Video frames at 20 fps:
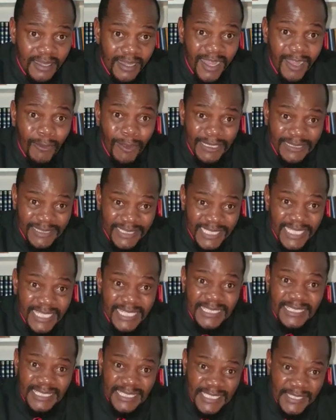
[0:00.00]
our
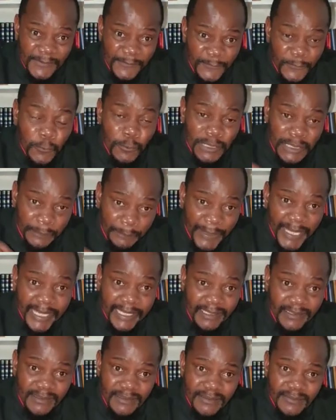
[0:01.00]
debt is fully
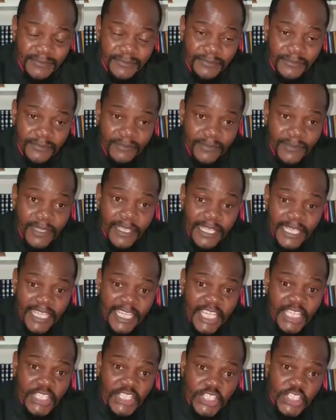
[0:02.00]
paid.
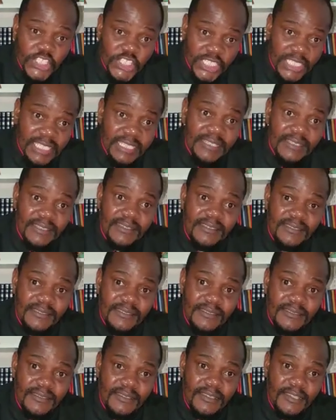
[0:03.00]
In
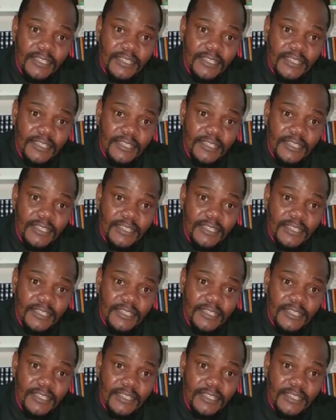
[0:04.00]
Jesus,